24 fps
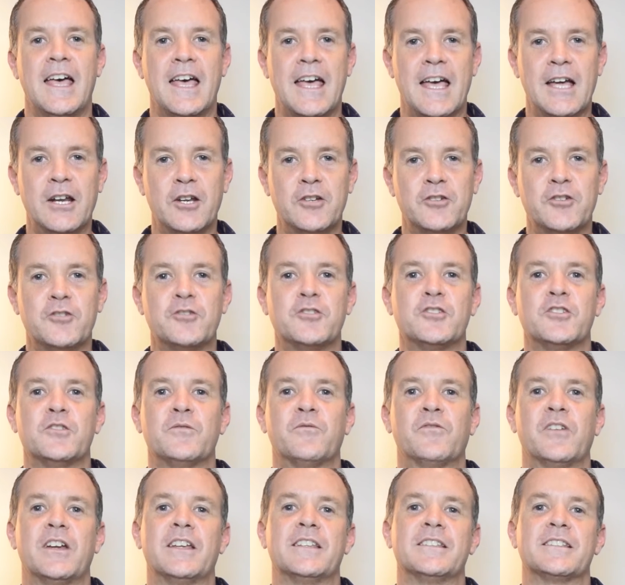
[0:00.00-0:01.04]
Hello YouTube
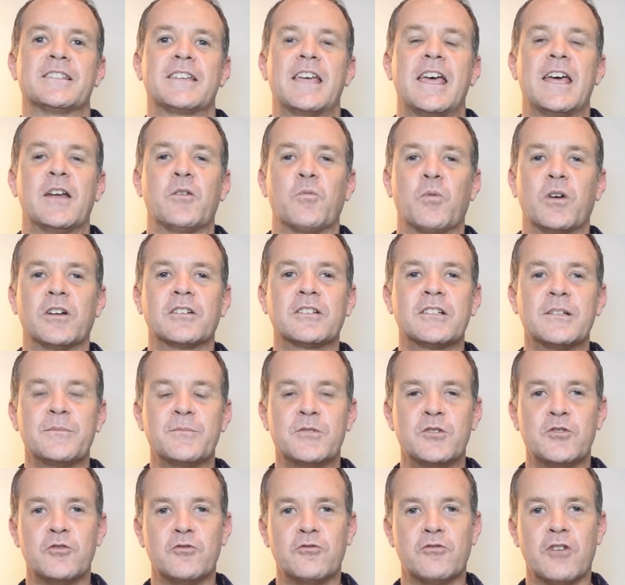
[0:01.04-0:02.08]
friends, and welcome
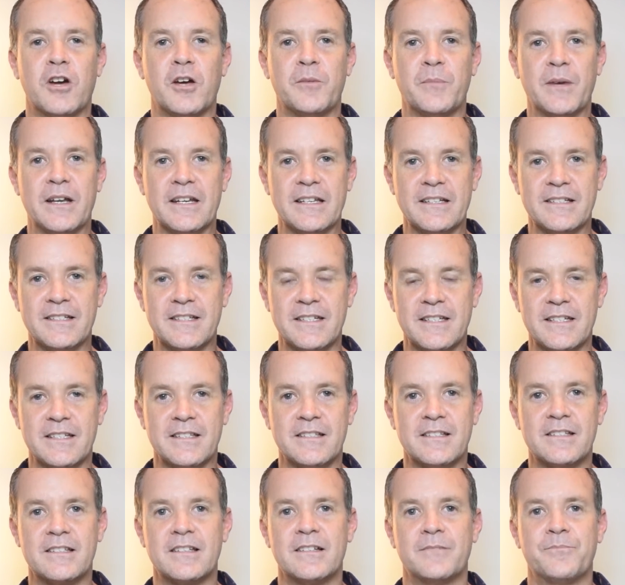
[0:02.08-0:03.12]
to Grow Money
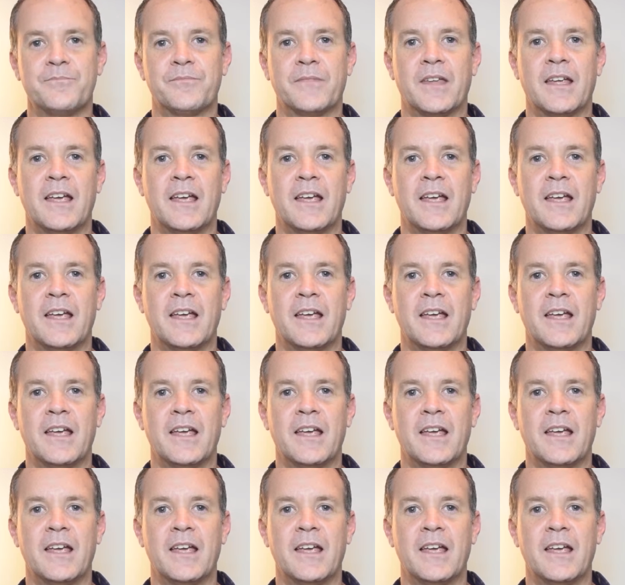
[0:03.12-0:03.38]
Seeds,